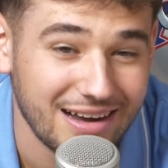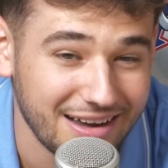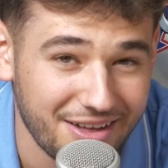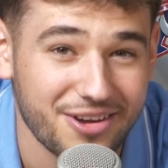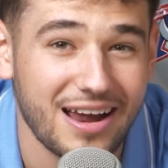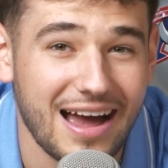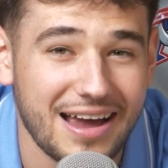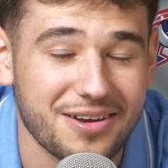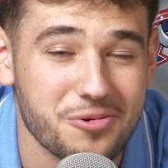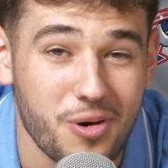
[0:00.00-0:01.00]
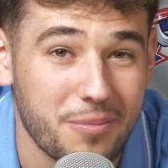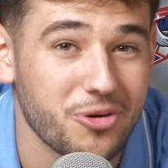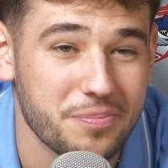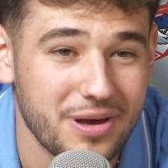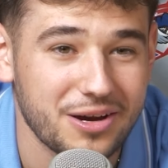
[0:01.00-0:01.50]
Another guy who I'm
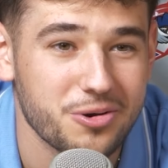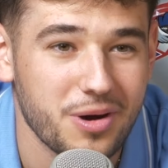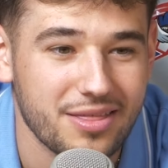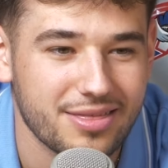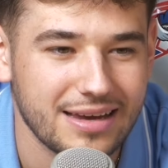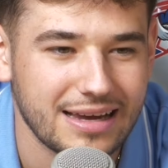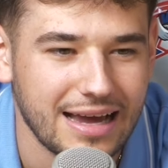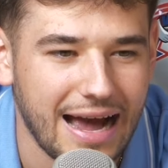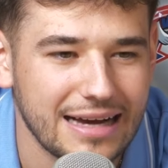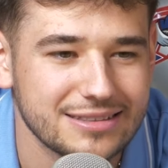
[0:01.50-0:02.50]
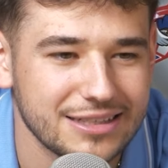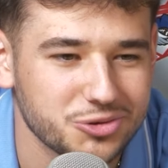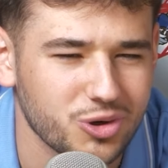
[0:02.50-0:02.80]
going to pick who I think has that